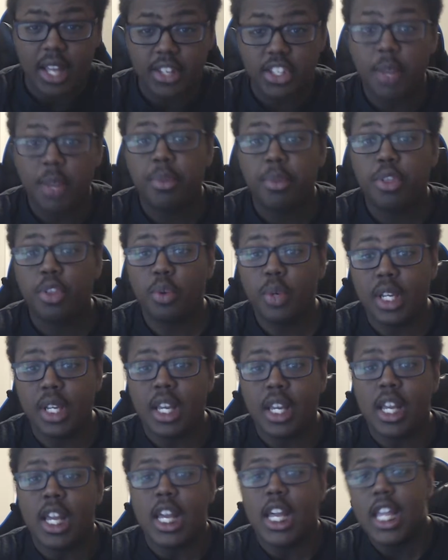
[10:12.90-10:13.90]
Step
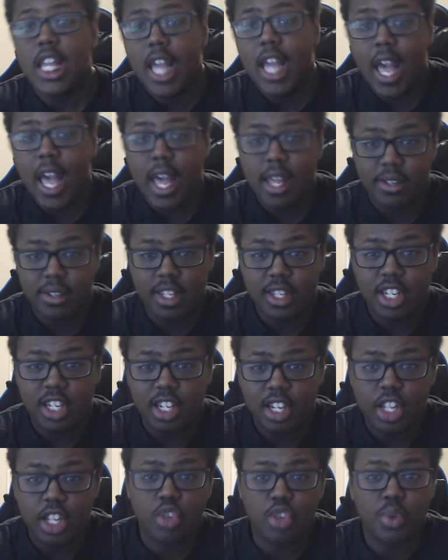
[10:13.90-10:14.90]
3, he has
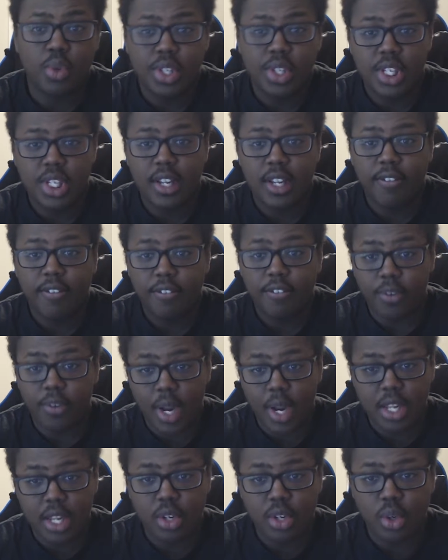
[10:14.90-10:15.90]
an interesting
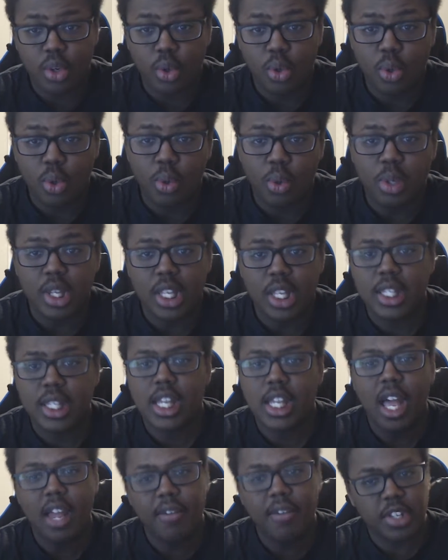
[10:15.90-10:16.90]
friend who
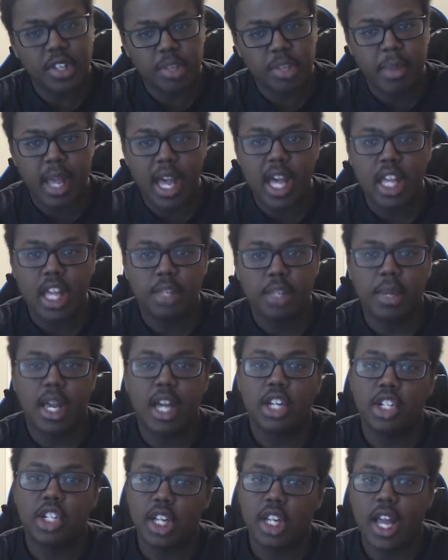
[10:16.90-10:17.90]
is kind of a spaz,
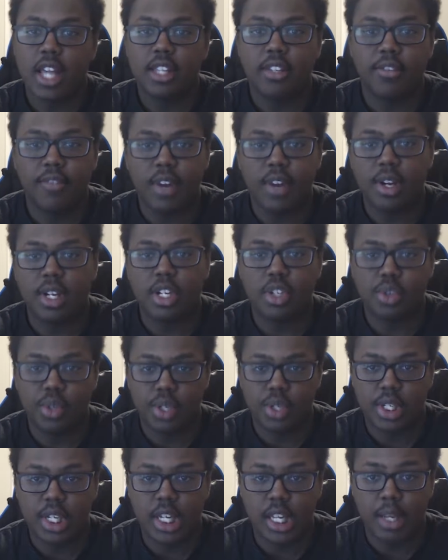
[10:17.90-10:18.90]
but actually has a very
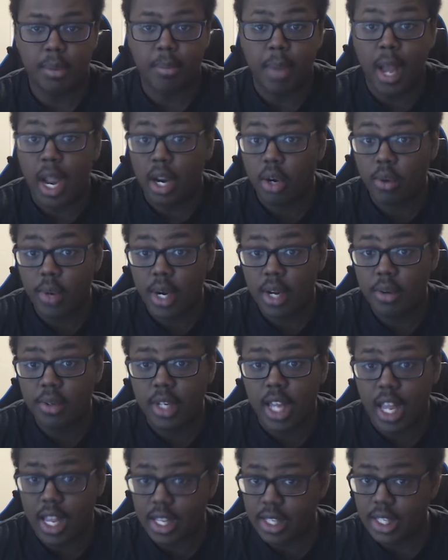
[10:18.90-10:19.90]
interesting
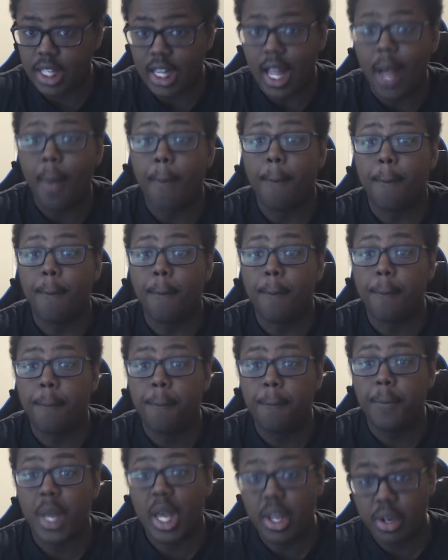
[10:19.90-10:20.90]
background that is a lot
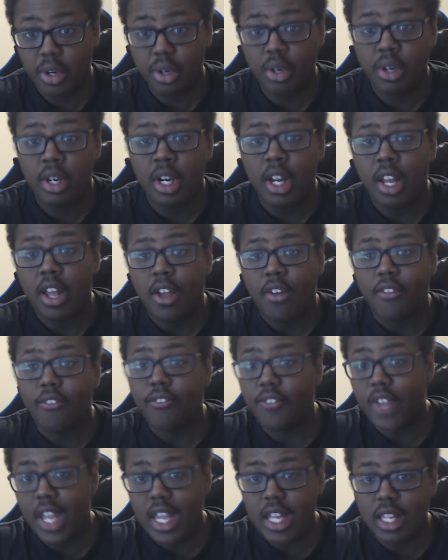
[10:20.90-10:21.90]
better
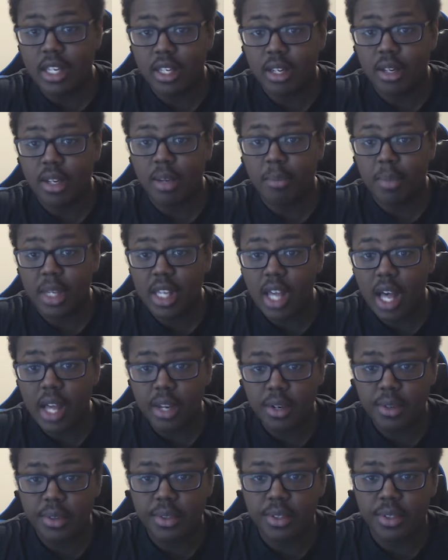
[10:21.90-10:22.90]
than
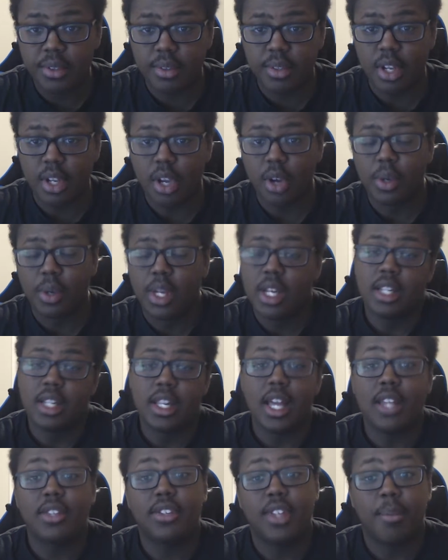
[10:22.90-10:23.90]
Mikado's. So
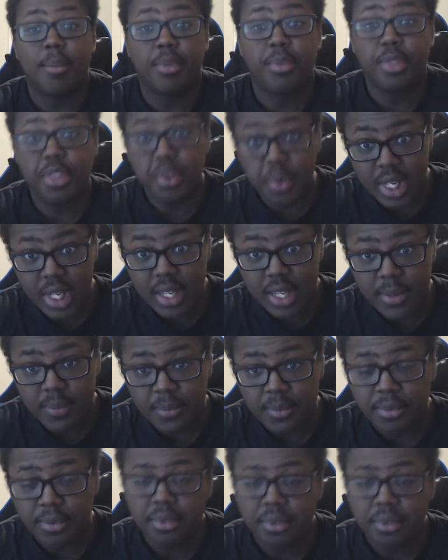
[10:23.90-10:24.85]
that's step 3.